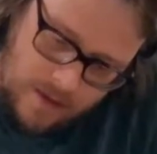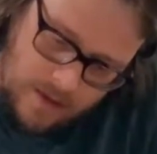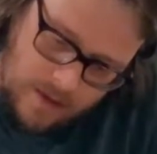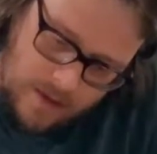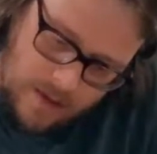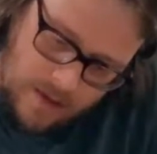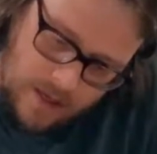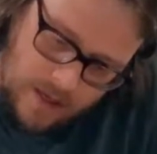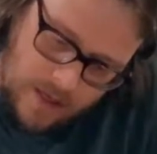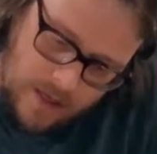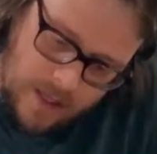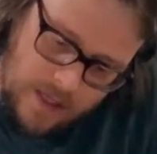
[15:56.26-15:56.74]

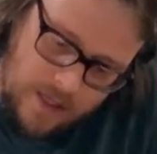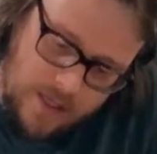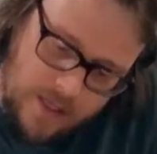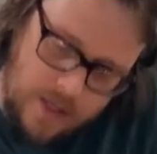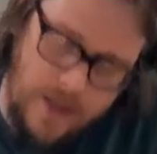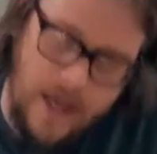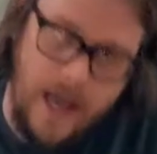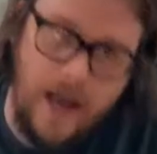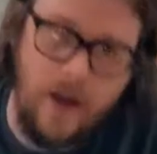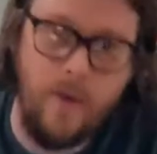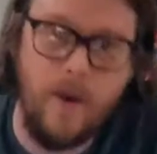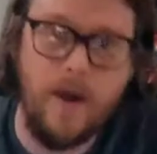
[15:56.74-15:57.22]
And then so
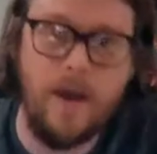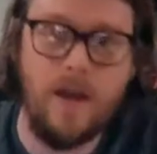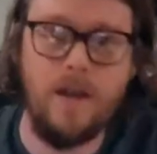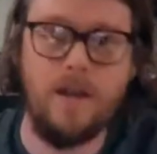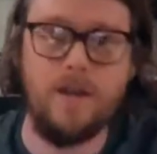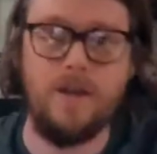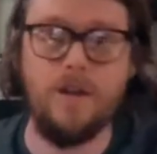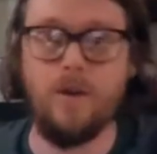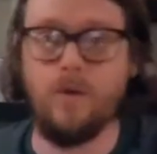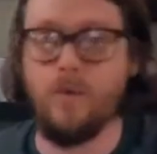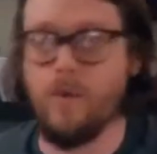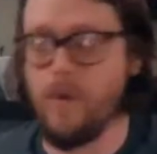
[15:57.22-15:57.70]
that way
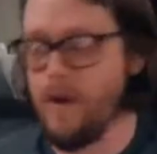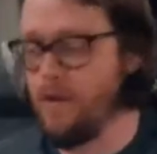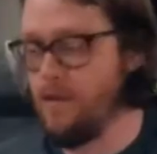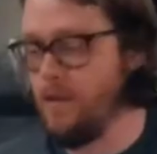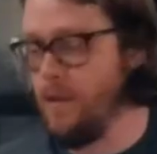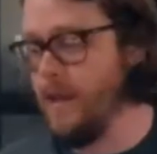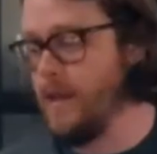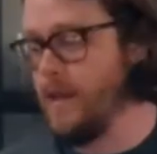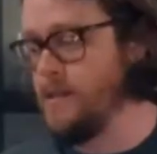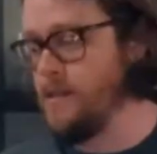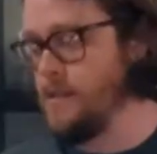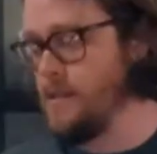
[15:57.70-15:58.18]
your
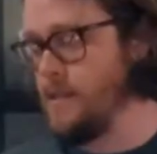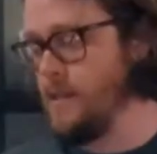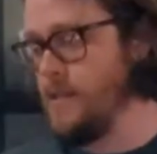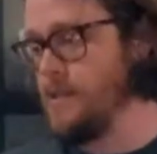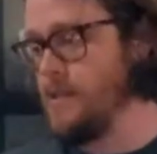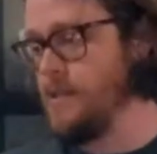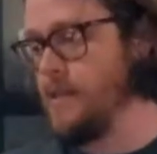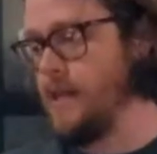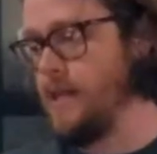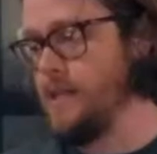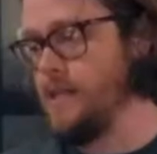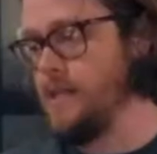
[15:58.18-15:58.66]
lens
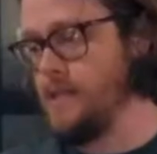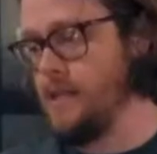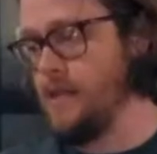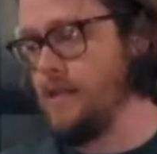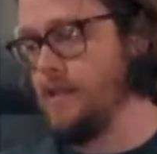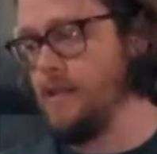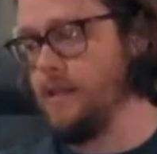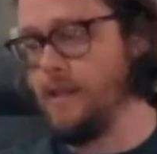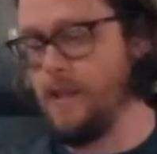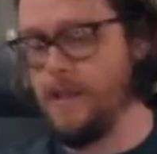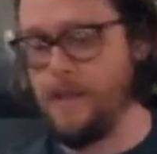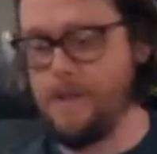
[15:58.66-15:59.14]
is nice
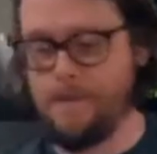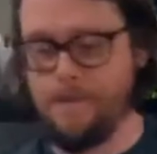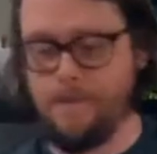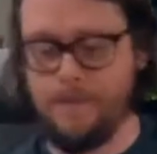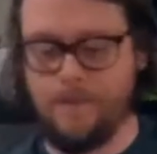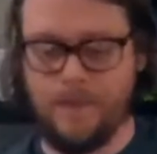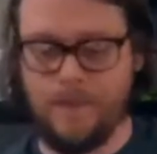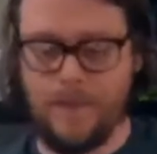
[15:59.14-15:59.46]
and clean.